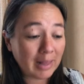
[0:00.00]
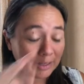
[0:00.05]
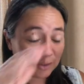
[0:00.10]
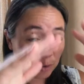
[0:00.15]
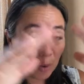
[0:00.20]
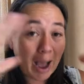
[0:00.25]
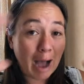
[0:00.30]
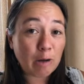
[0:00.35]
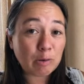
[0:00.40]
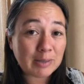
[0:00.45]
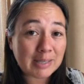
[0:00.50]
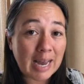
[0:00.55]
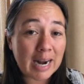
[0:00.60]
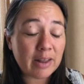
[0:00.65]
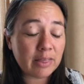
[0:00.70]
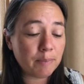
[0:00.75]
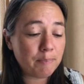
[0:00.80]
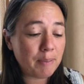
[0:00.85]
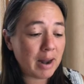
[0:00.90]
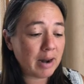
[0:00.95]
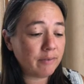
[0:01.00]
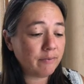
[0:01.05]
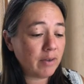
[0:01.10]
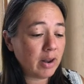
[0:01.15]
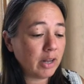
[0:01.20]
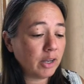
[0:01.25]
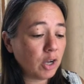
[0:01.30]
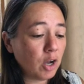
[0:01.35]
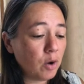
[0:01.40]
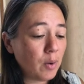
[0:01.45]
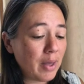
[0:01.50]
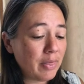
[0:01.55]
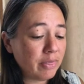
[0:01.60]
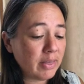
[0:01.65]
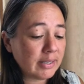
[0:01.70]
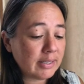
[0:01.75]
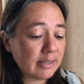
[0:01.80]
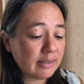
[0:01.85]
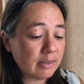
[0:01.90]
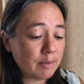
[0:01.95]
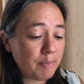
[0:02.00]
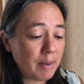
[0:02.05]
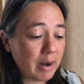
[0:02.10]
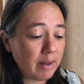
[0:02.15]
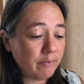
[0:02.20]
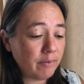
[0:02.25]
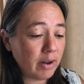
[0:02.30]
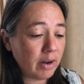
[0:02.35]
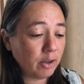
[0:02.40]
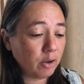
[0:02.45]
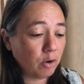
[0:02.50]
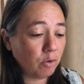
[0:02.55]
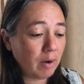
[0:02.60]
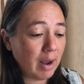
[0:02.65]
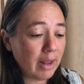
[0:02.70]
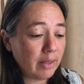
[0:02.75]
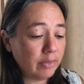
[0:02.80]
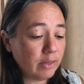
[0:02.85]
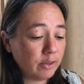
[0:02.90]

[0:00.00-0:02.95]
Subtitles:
like so outside of the Periférico, and this is the Periférico, right?